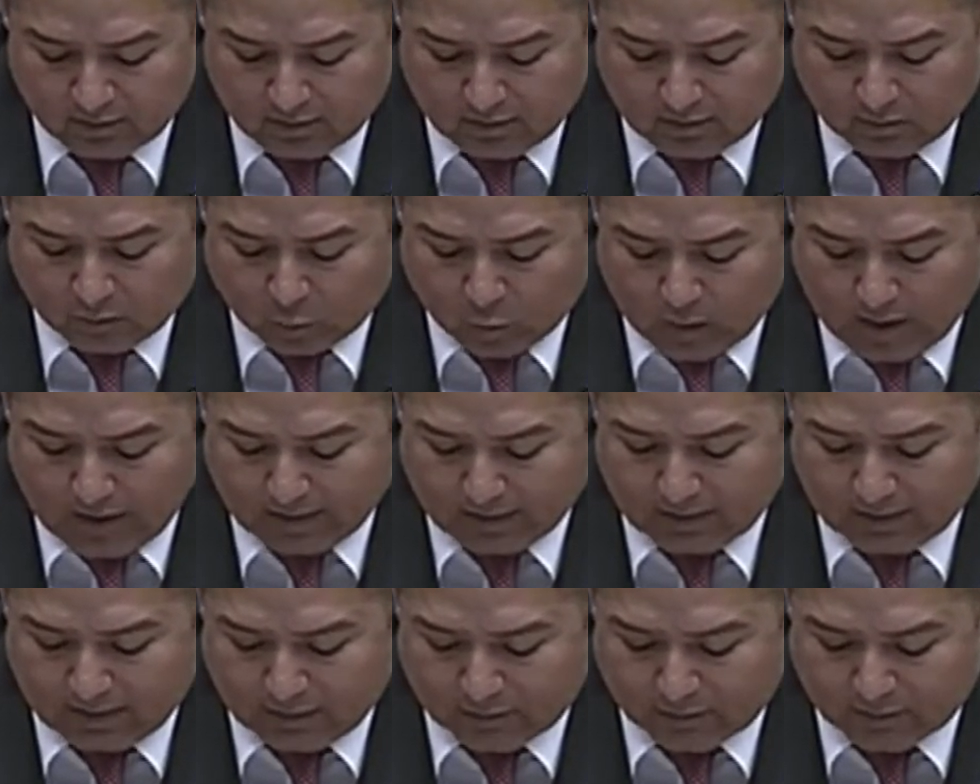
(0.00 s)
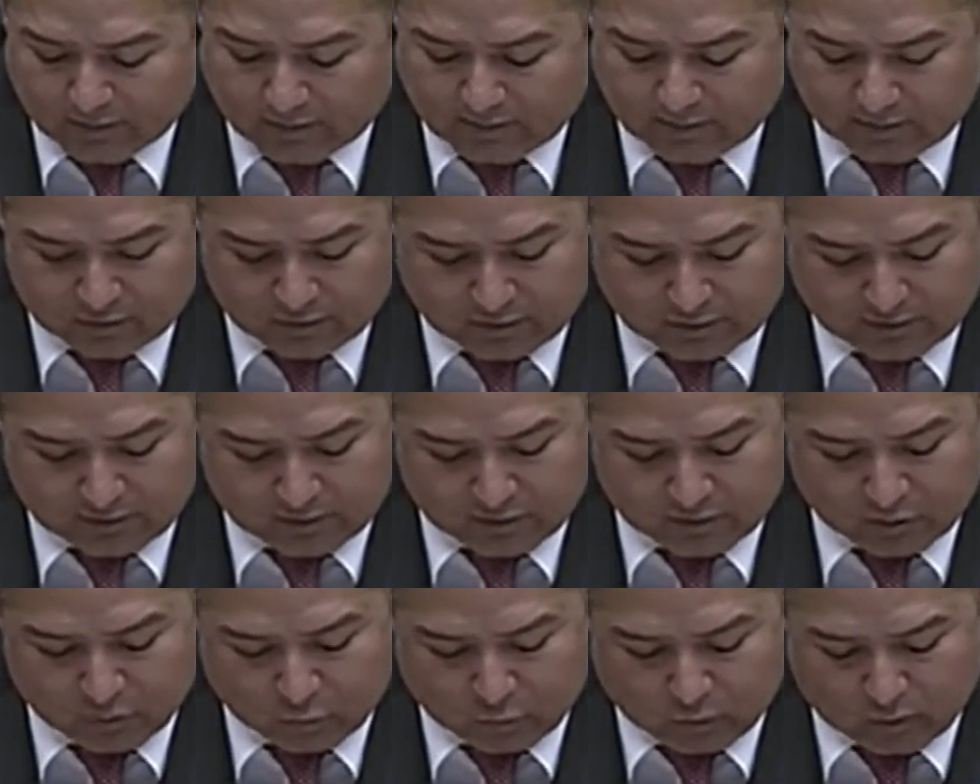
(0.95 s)
The white Lilo and Stitch shirt that
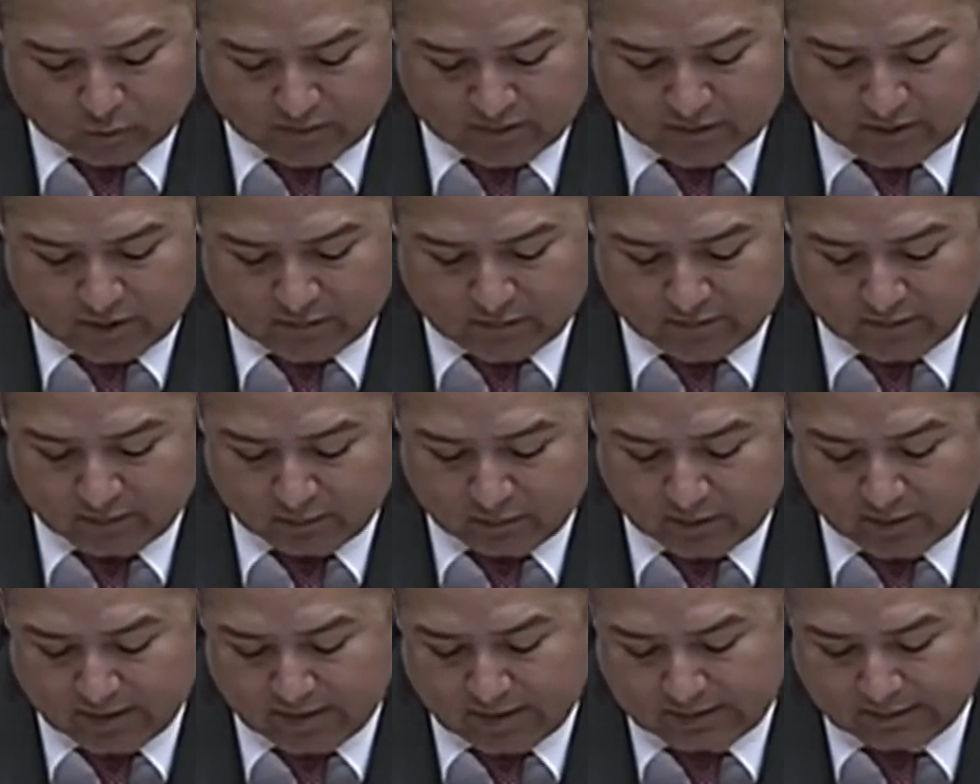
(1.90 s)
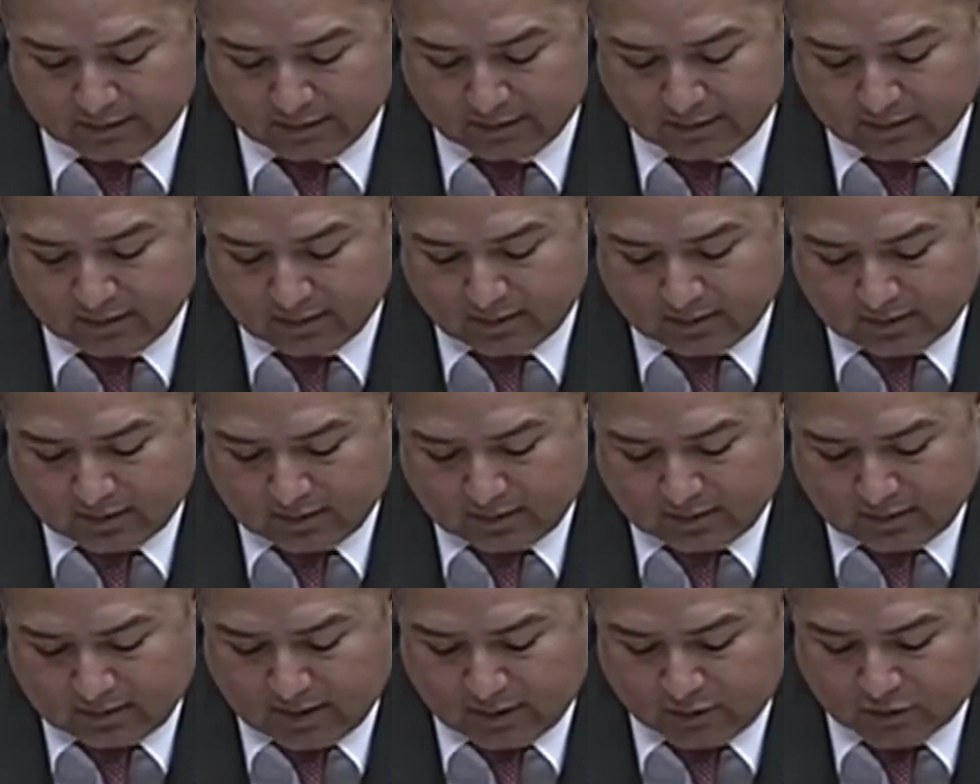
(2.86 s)
she wore was covered in blood,
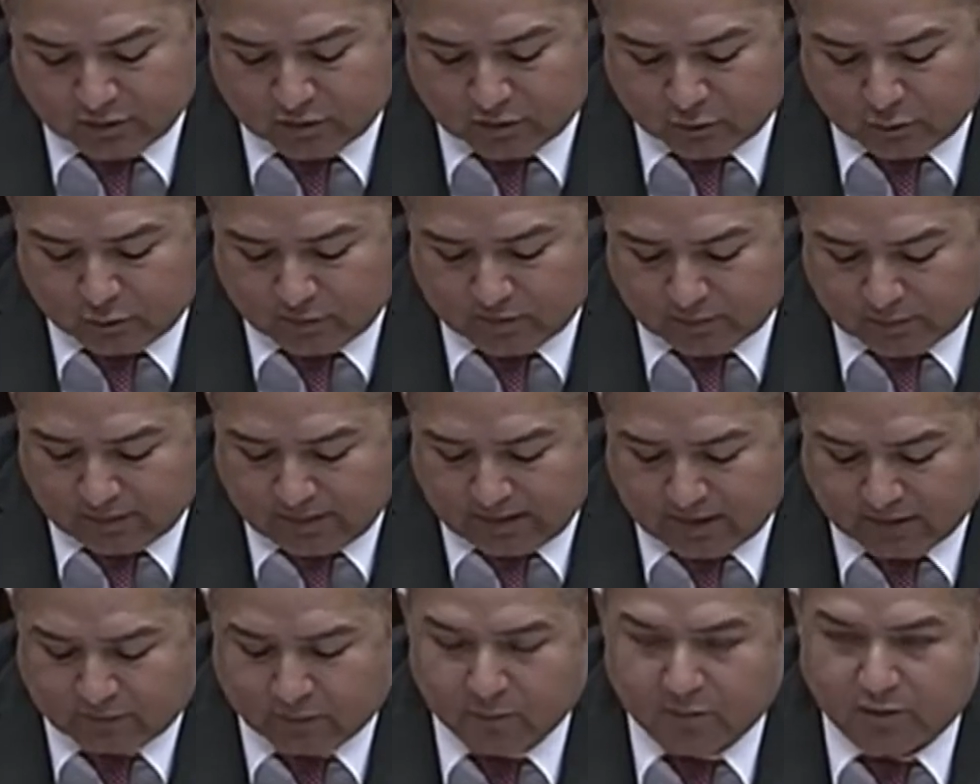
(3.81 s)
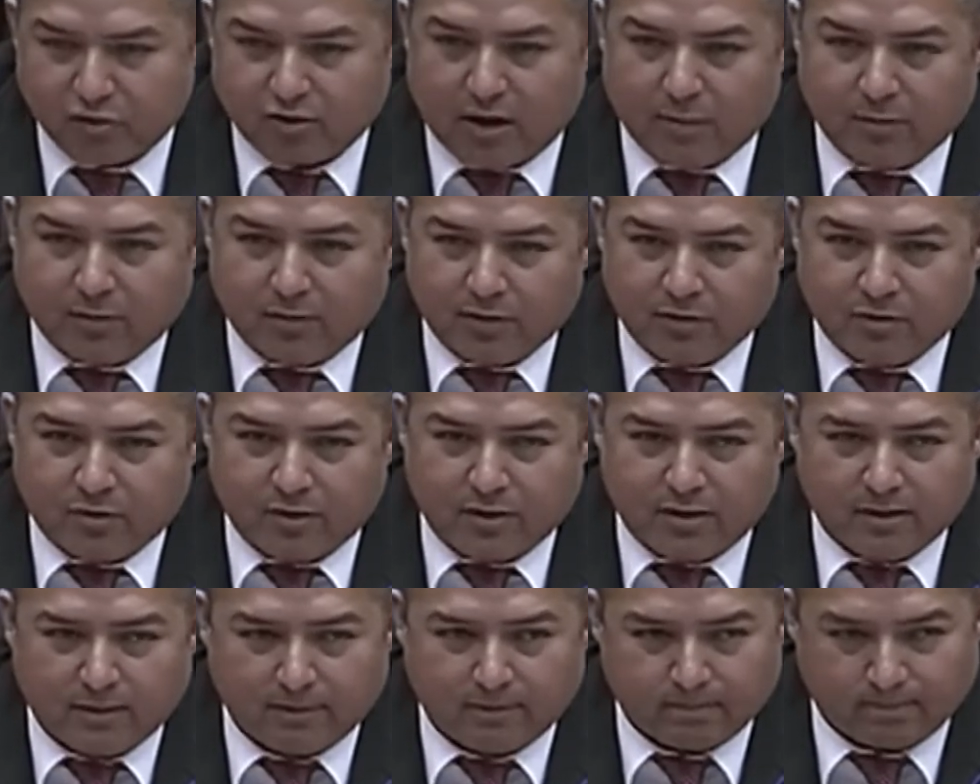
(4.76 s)
and her shoulder was bleeding from a shrapnel
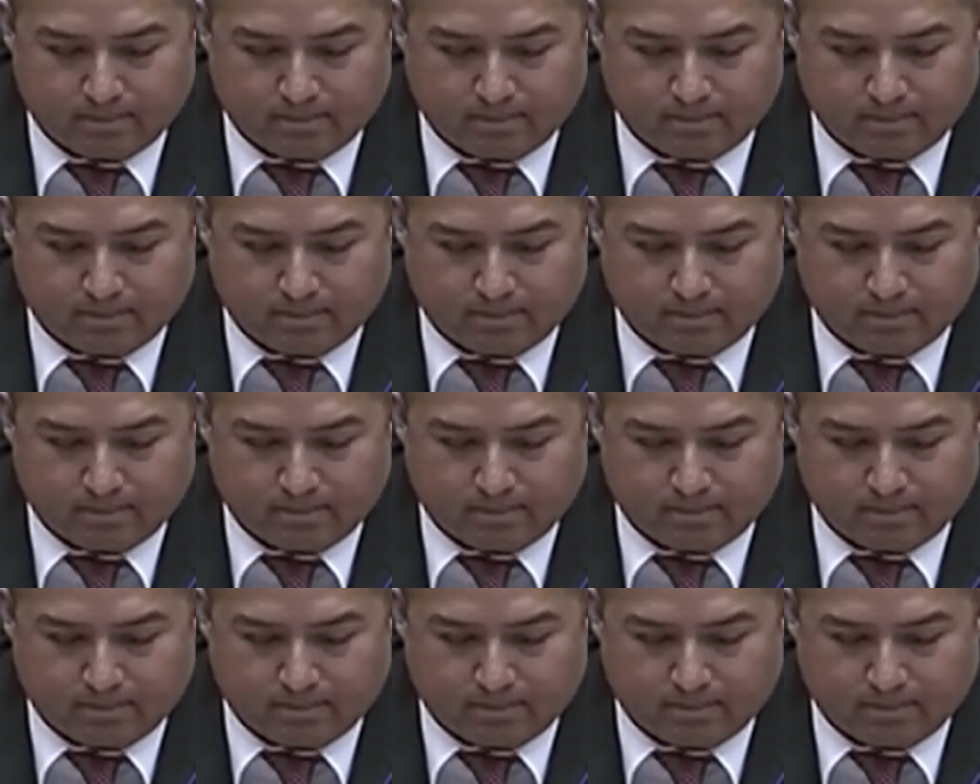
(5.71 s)
injury.